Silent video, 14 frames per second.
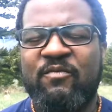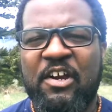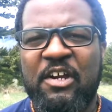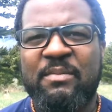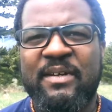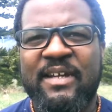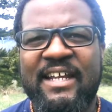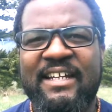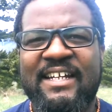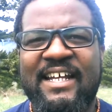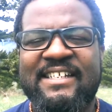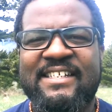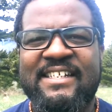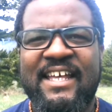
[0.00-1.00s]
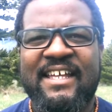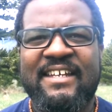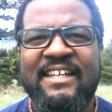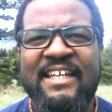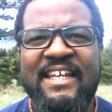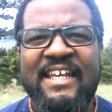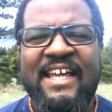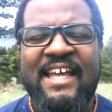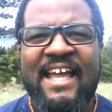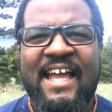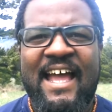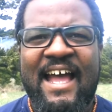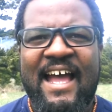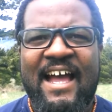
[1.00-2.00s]
the very beginning, I said,
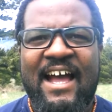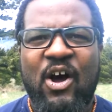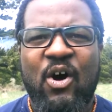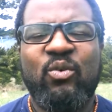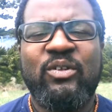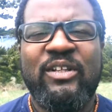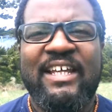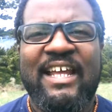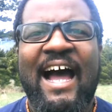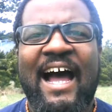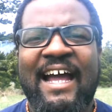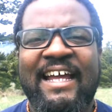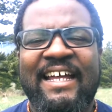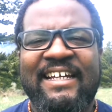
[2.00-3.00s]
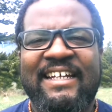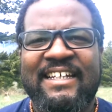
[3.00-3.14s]
only I